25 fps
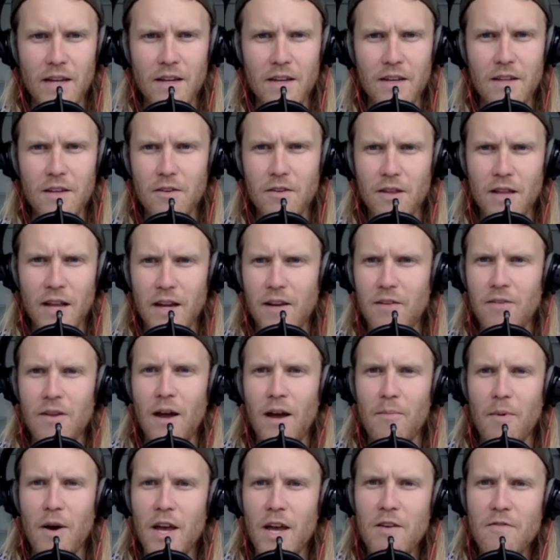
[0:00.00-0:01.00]
you're like,
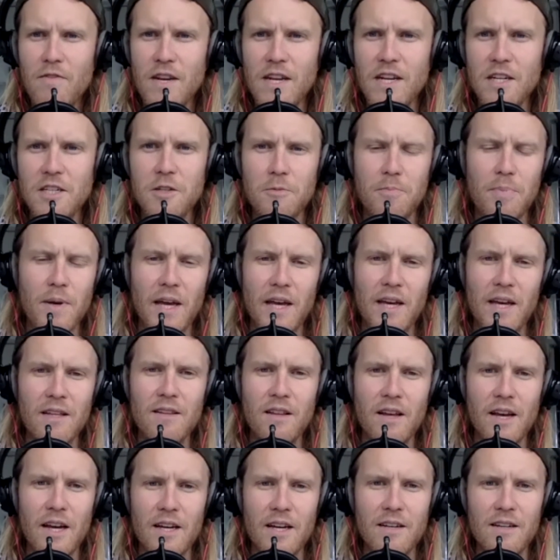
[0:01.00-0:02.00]
am I even in
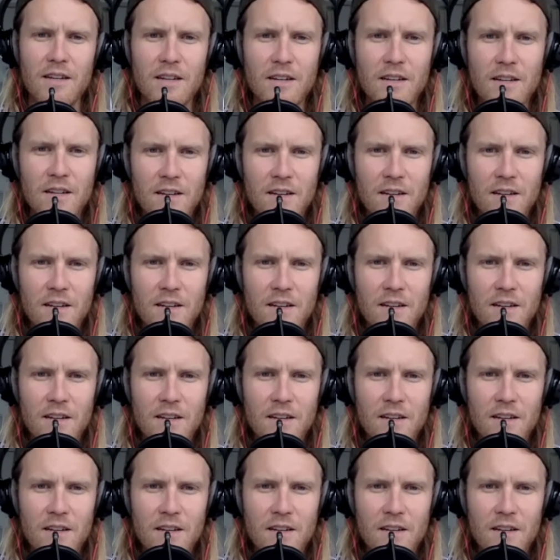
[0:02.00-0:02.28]
Japan? Like,